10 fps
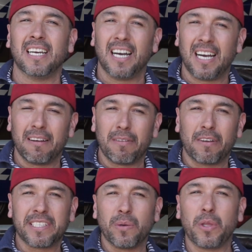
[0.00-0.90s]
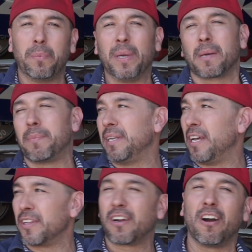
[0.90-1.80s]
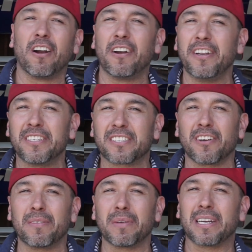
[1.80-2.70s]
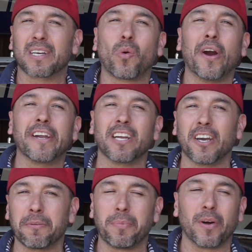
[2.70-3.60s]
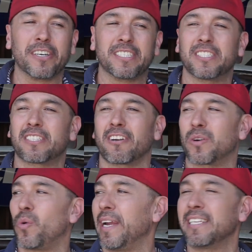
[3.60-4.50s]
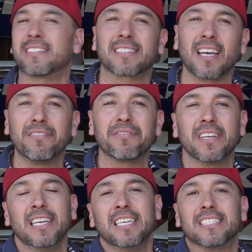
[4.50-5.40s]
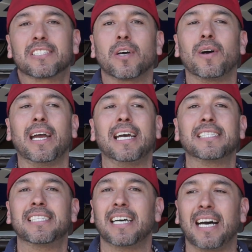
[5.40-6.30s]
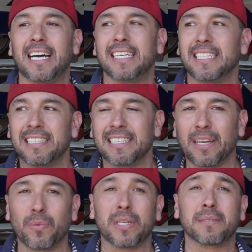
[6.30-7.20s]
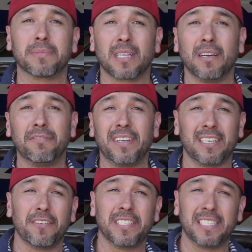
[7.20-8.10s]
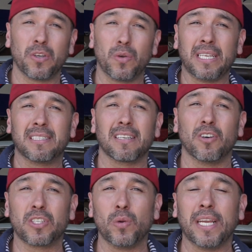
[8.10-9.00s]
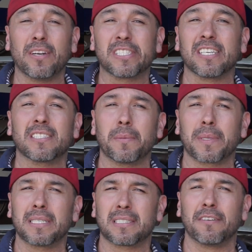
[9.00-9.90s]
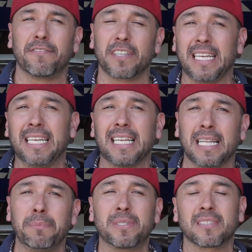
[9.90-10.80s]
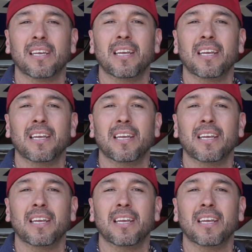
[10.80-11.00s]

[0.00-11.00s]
Obviously, when you pick up another car, you start acquiring other parts, you start acquiring stuff. So I had to get rid of some stuff and obviously donate or sell some of this stuff on the Eclipse.